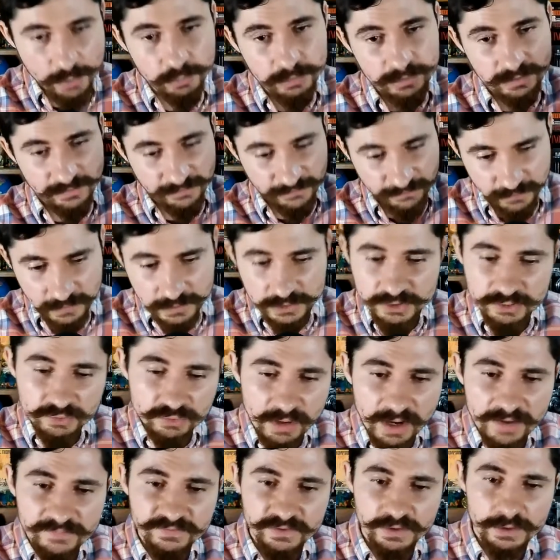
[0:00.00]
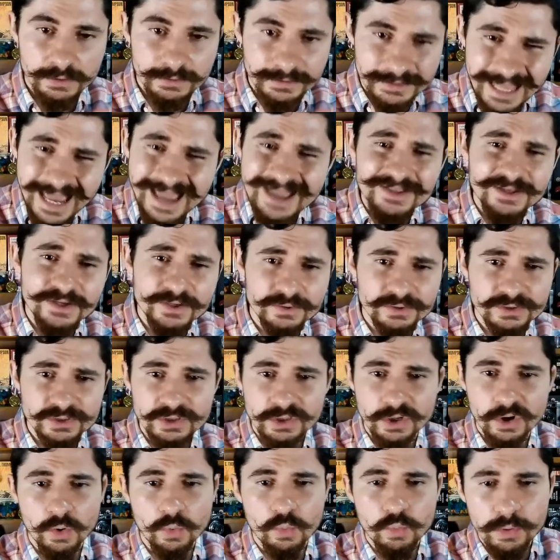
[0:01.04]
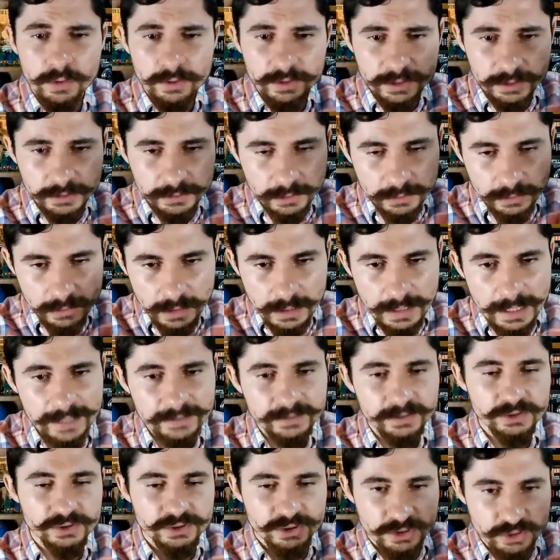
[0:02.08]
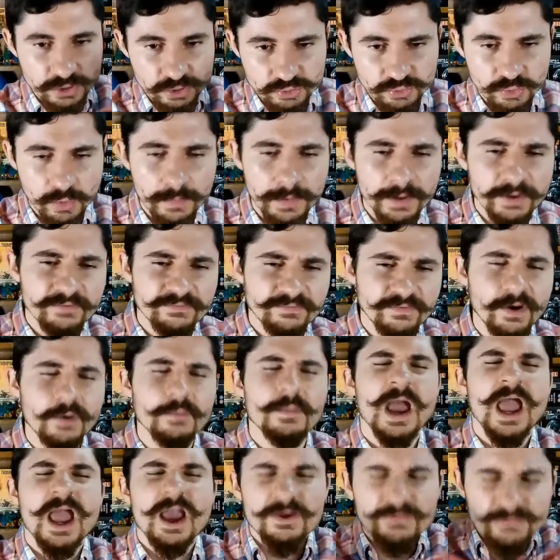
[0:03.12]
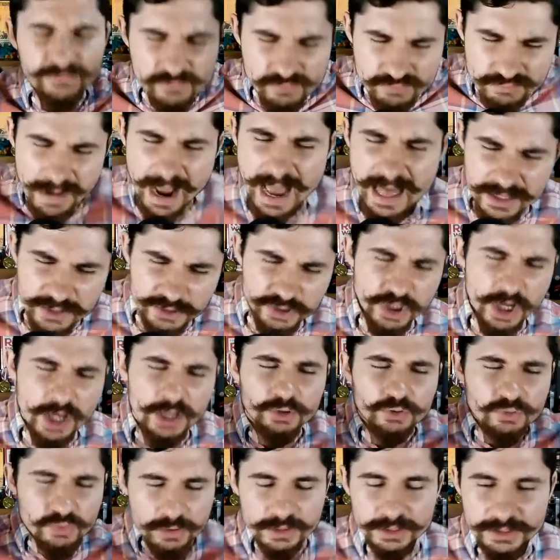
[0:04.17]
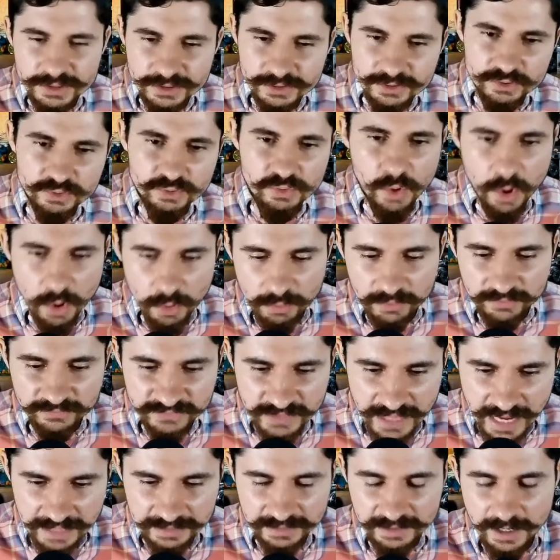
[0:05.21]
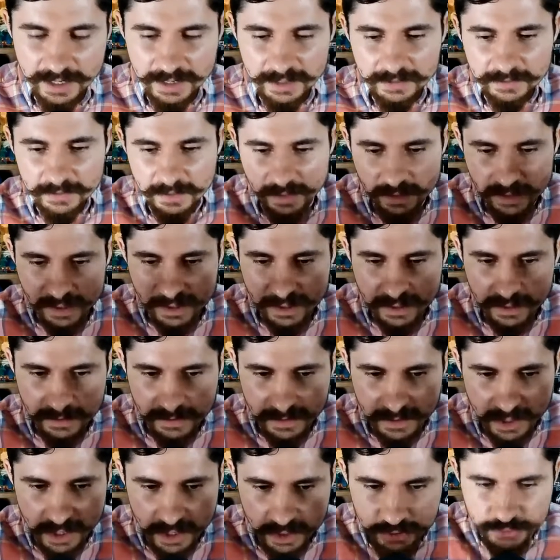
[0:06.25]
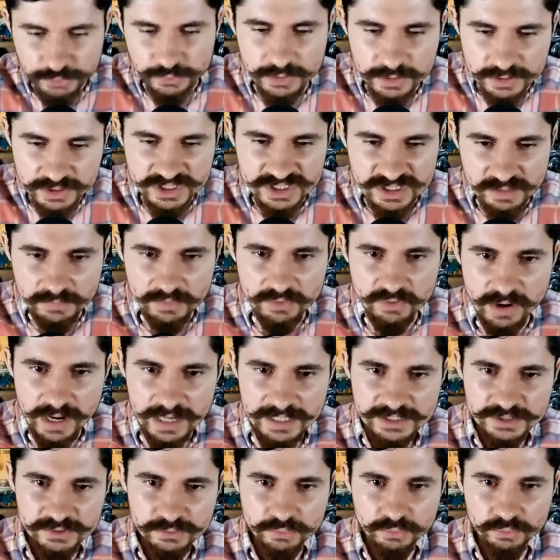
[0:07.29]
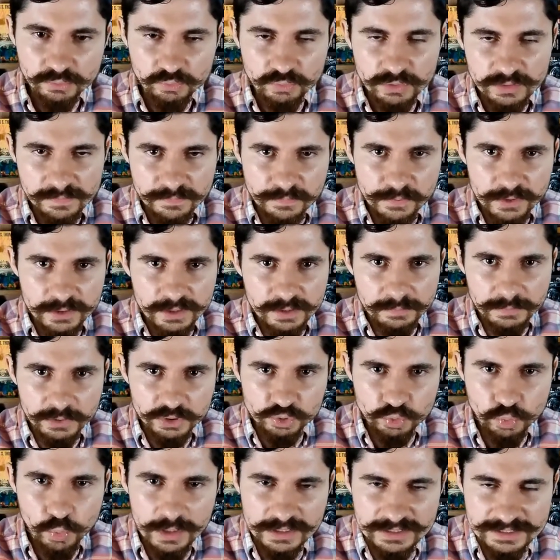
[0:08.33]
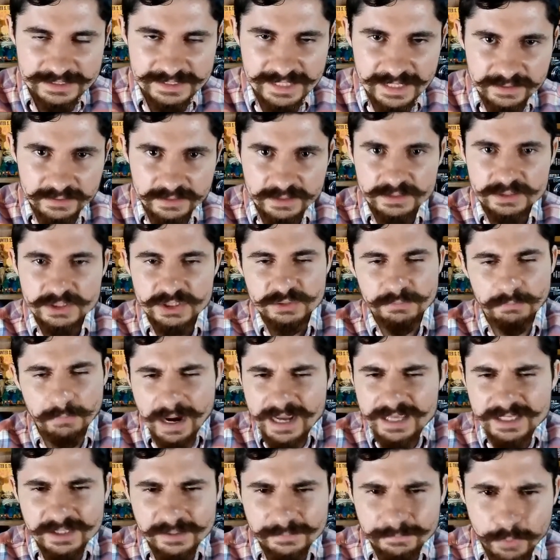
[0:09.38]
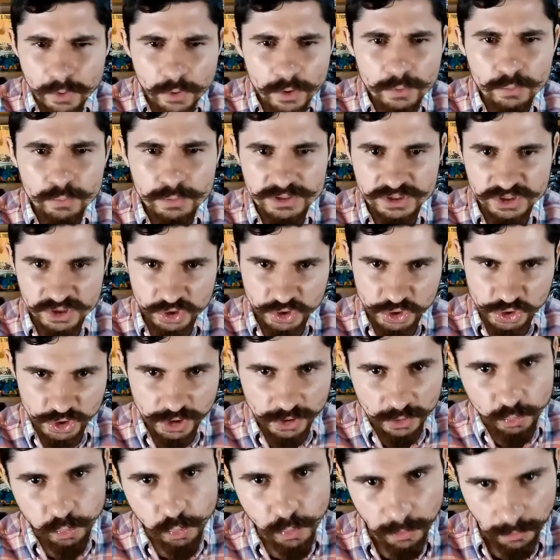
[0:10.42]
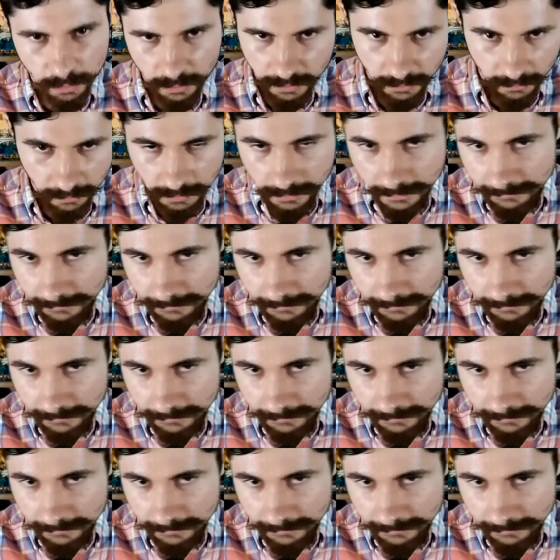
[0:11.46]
when I first arrived here 10 years ago working on a lettuce and strawberry farm. If you manage to listen to all of that, you can summarize it with pretty much one sentence. Mikey Boy was a shit worker.